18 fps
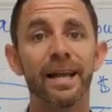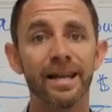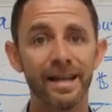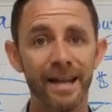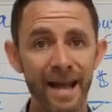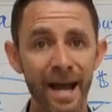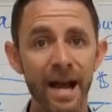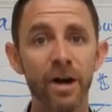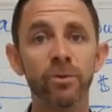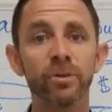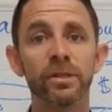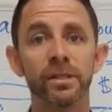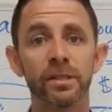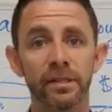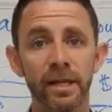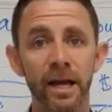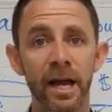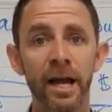now is
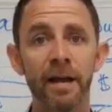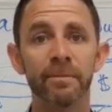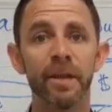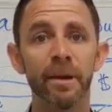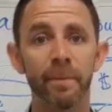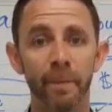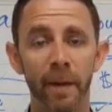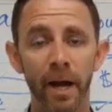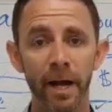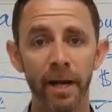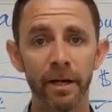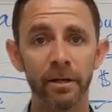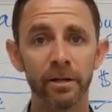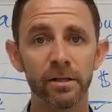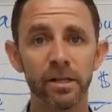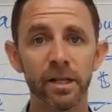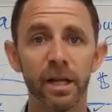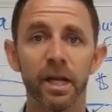the time that
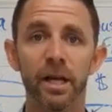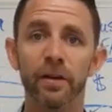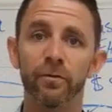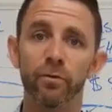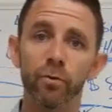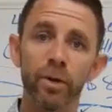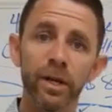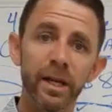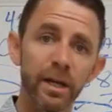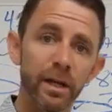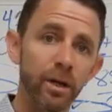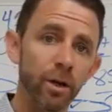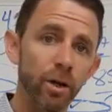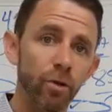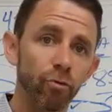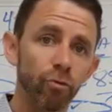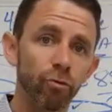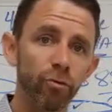buyers, if we
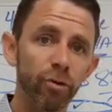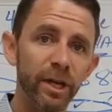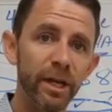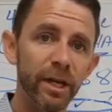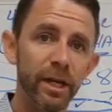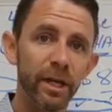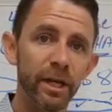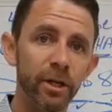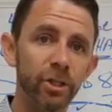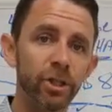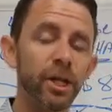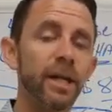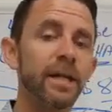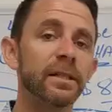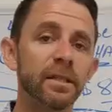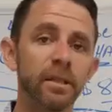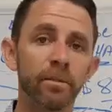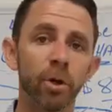
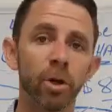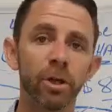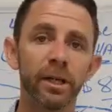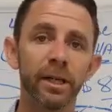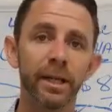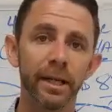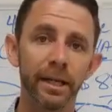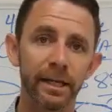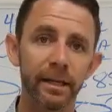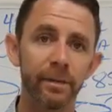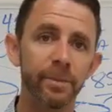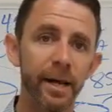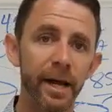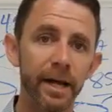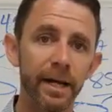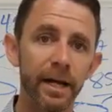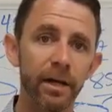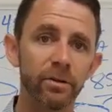re-energize the market and get
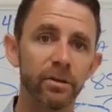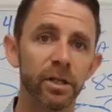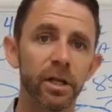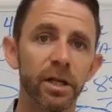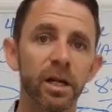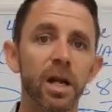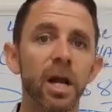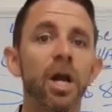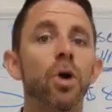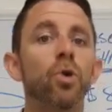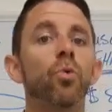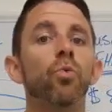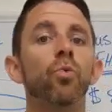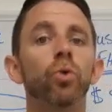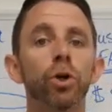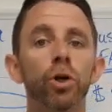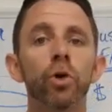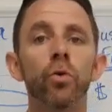back out there,
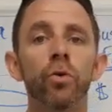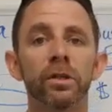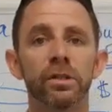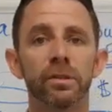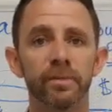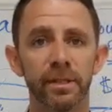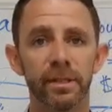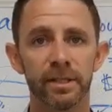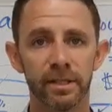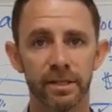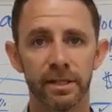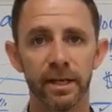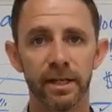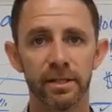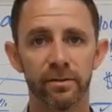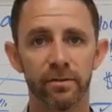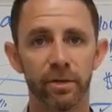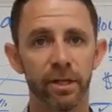we're going to be
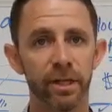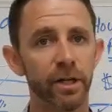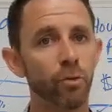successful.